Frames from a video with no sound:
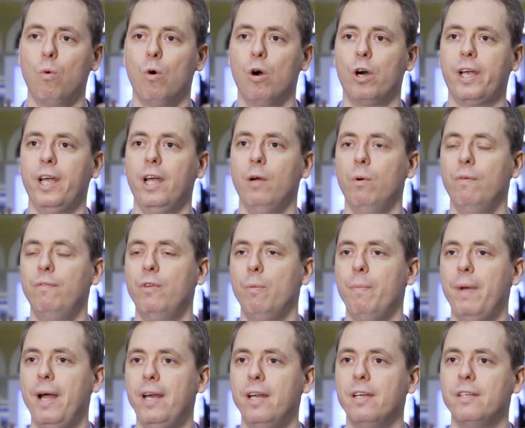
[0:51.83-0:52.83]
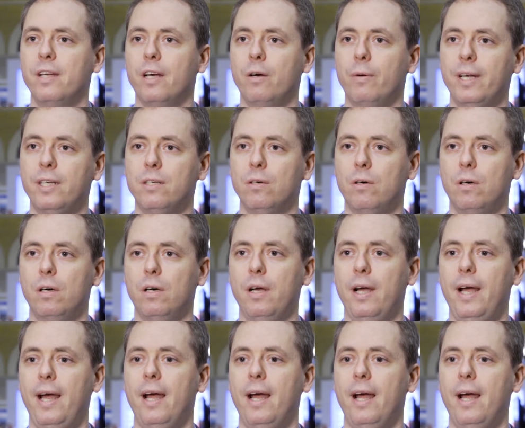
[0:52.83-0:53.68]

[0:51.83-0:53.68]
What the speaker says: working with the main integrator.